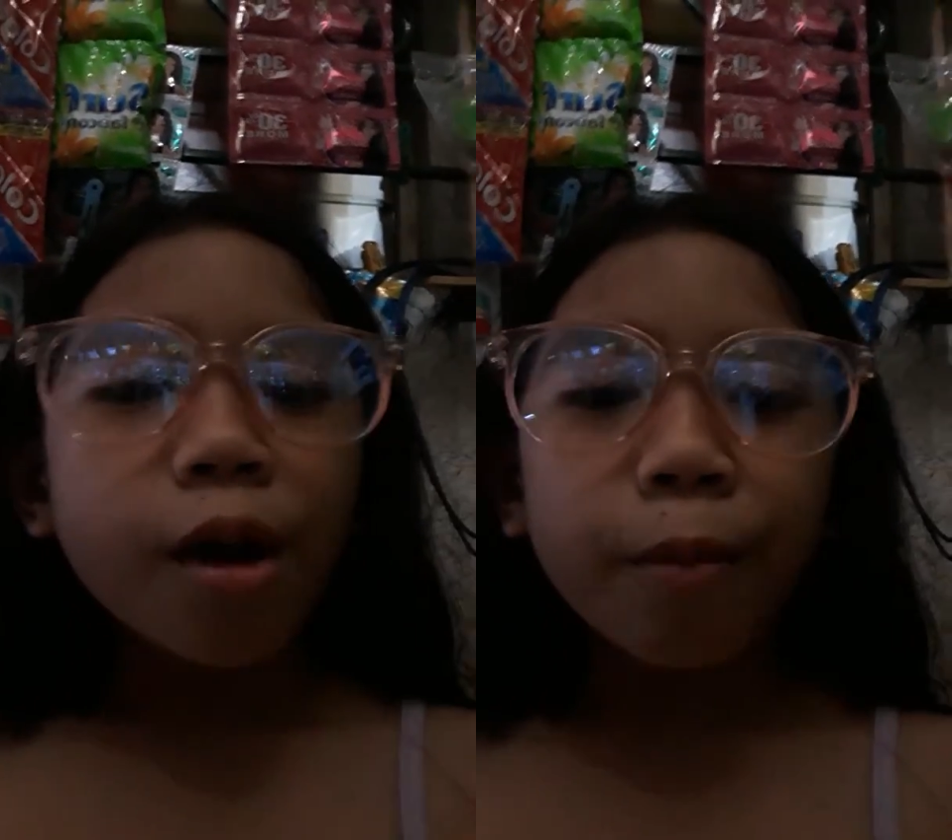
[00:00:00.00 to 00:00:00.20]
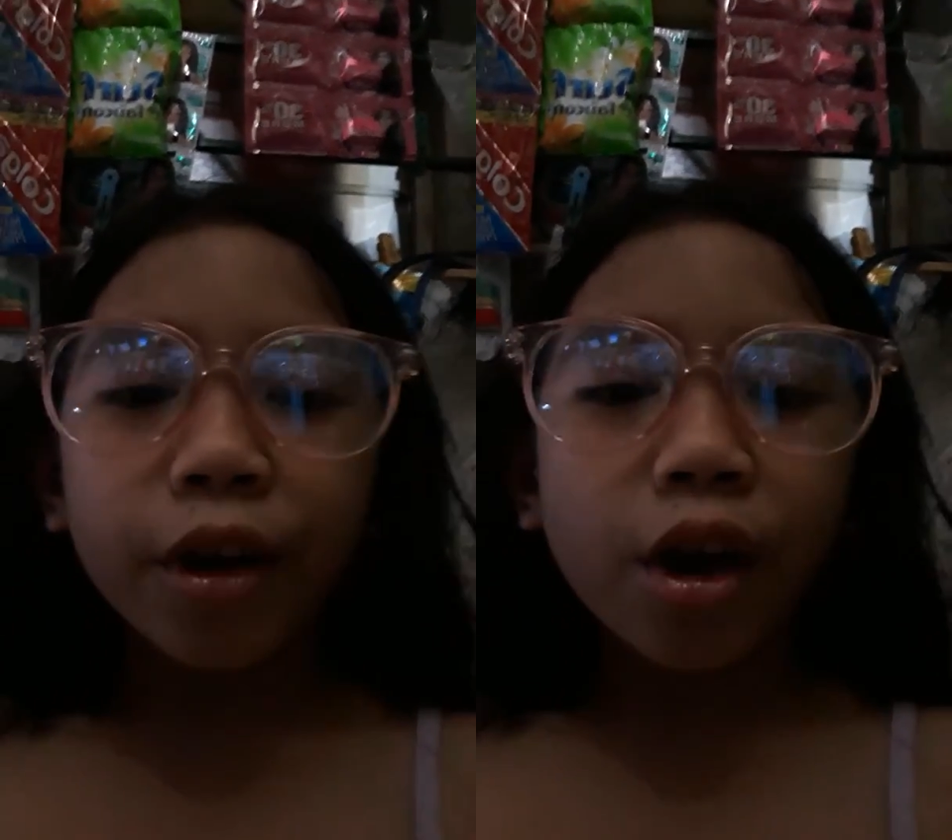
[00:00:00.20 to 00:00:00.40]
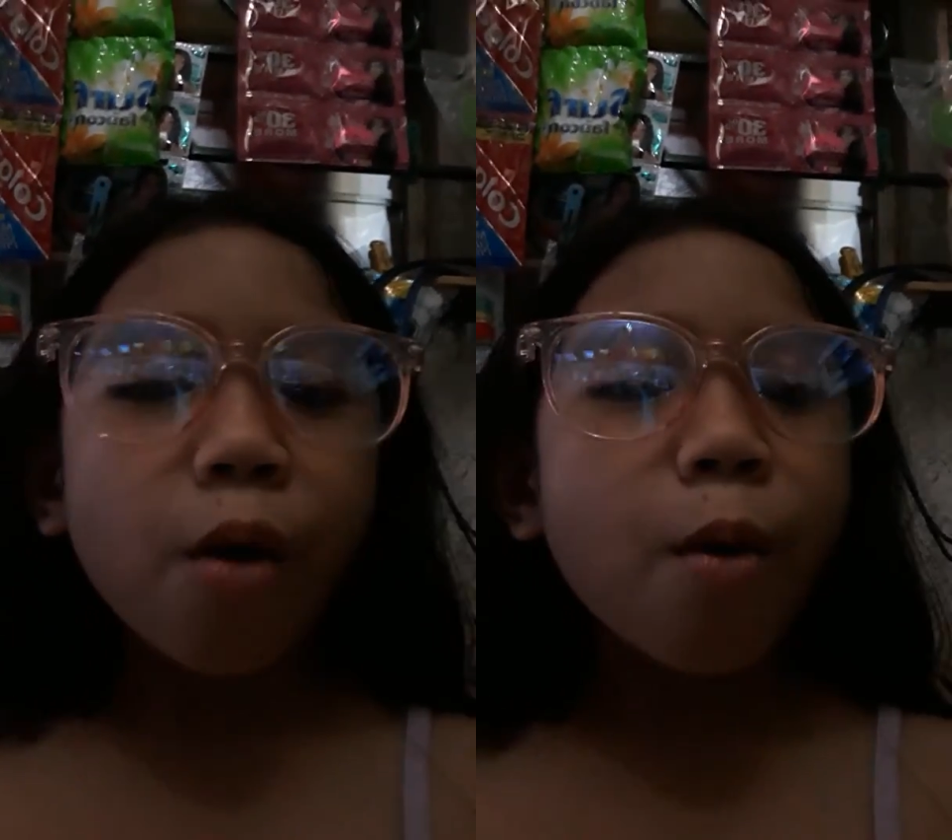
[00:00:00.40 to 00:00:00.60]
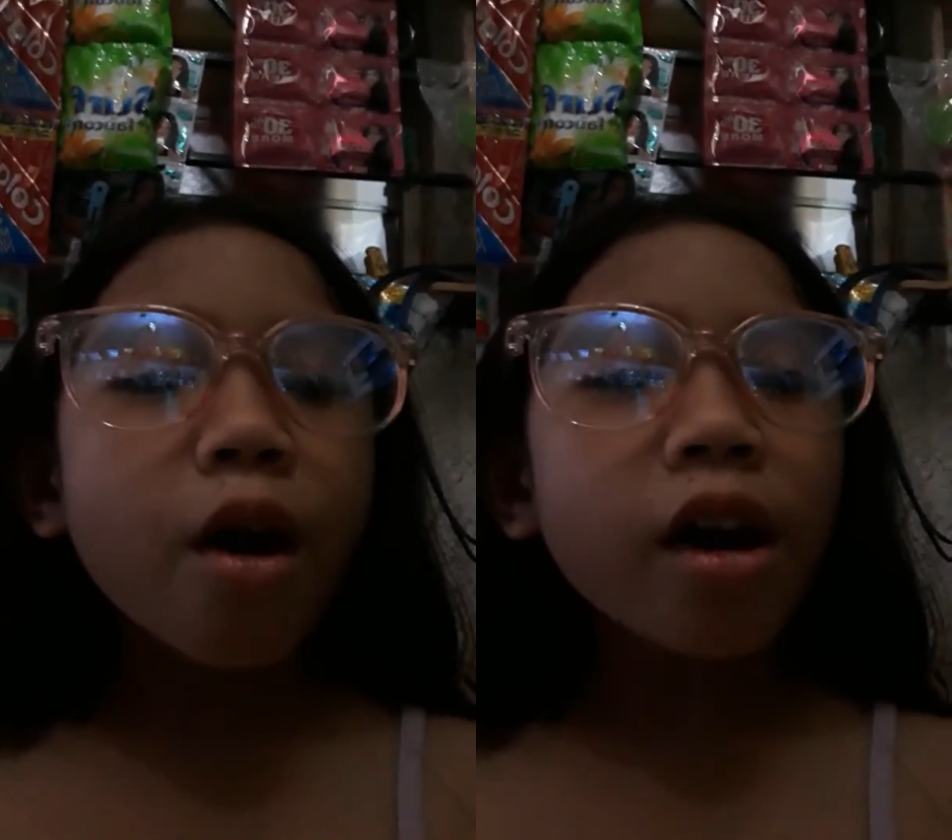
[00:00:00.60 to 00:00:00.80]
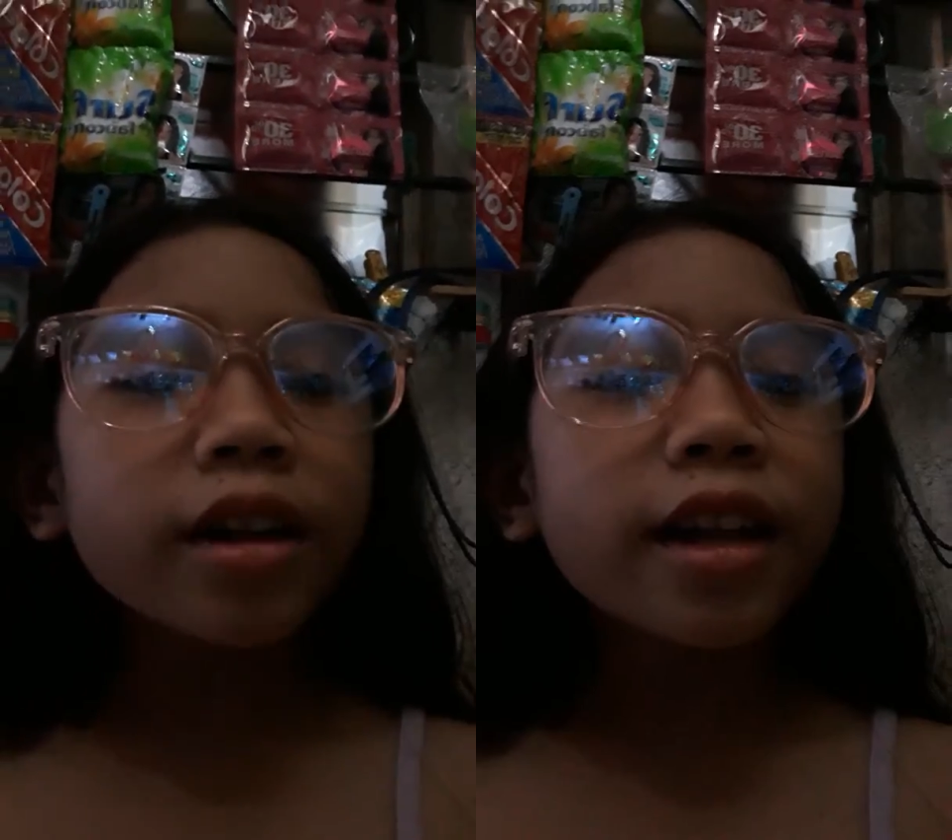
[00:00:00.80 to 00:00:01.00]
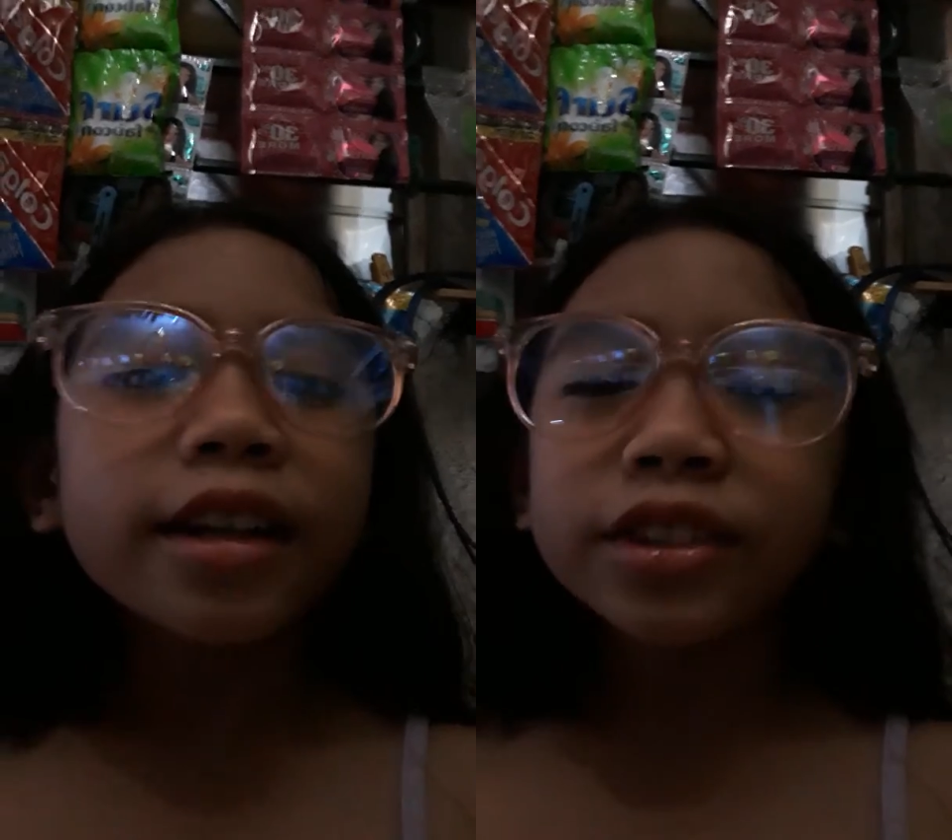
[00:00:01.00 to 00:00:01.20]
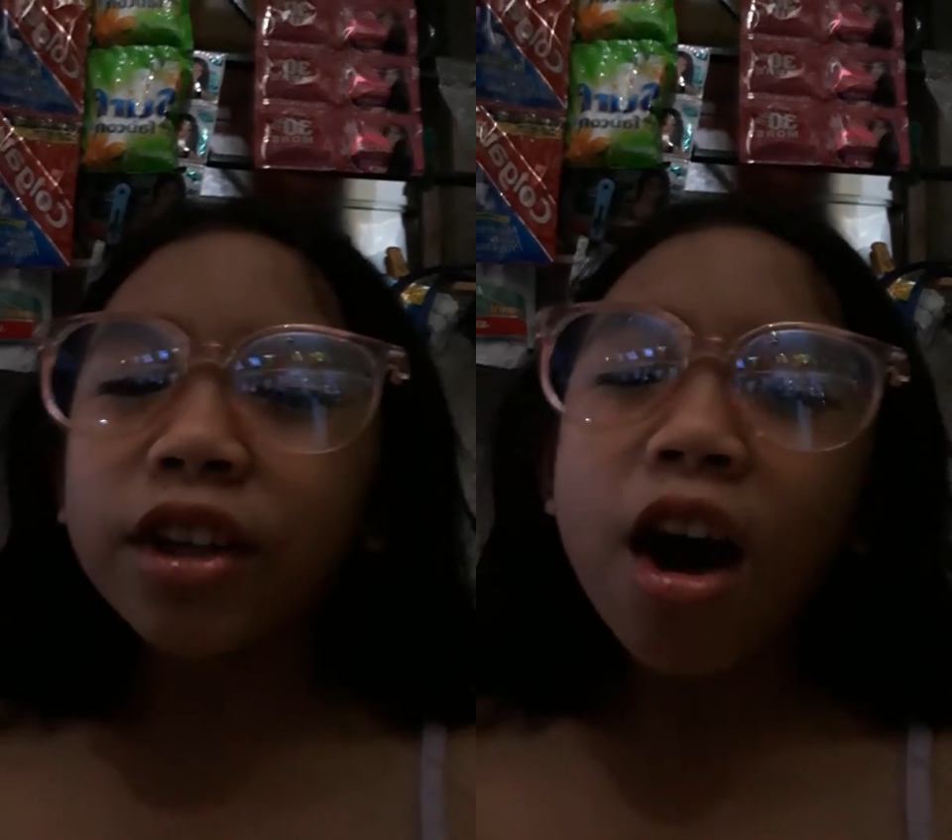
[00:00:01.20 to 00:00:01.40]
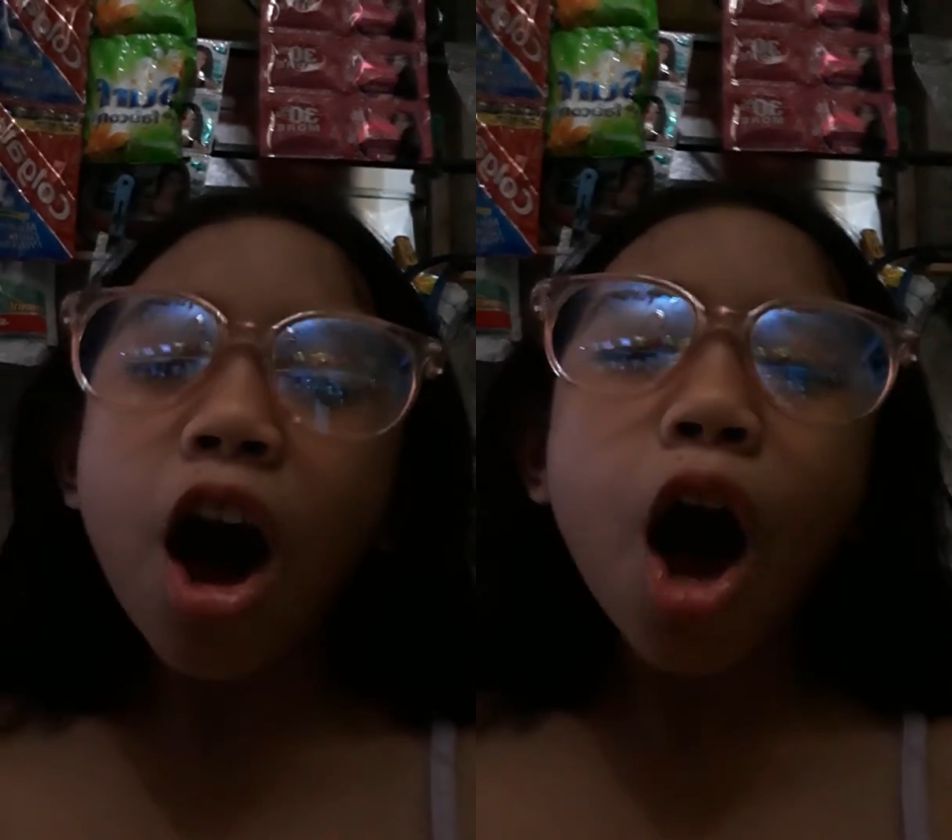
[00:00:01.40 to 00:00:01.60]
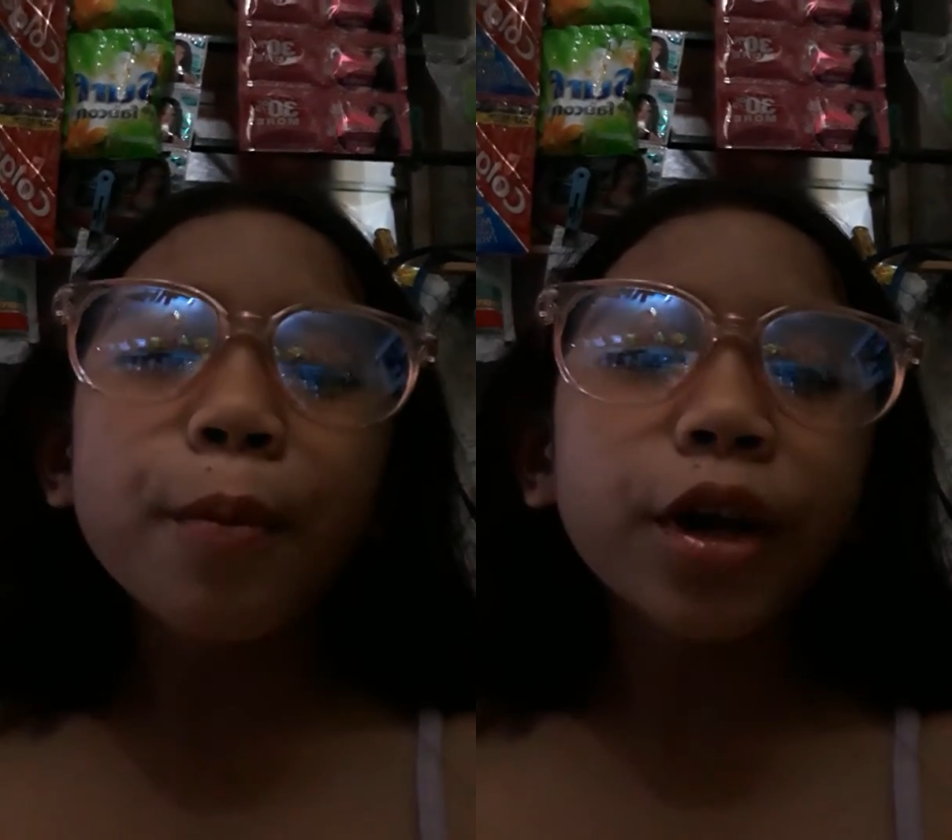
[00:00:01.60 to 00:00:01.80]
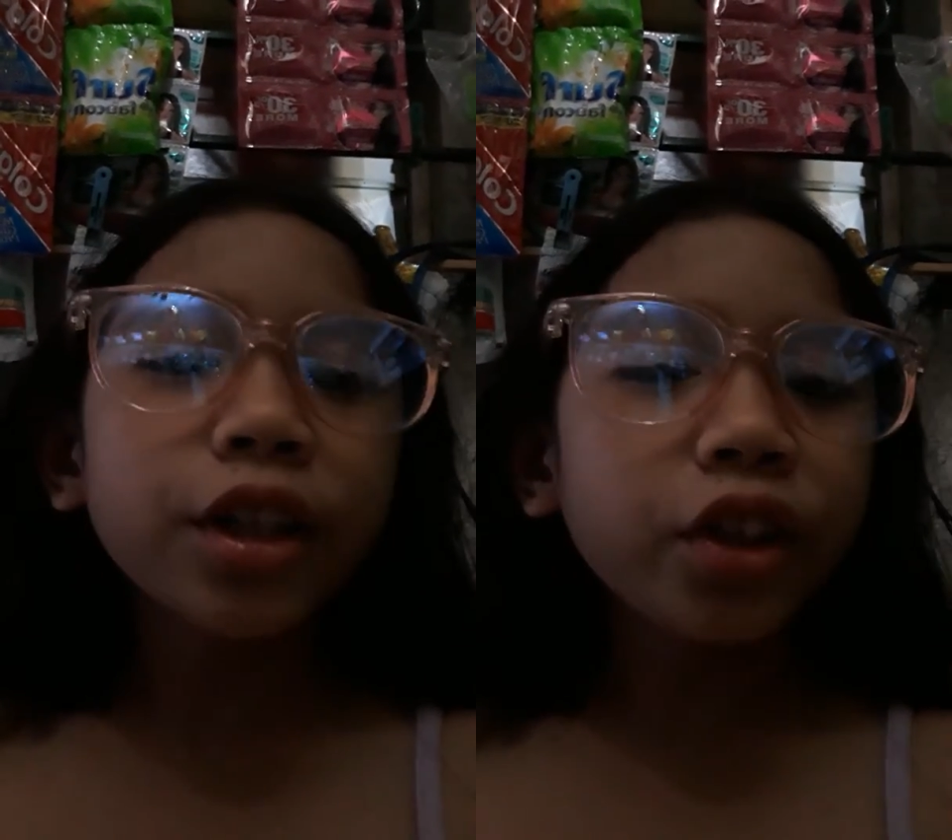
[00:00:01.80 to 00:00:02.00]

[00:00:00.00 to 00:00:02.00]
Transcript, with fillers: But I want someone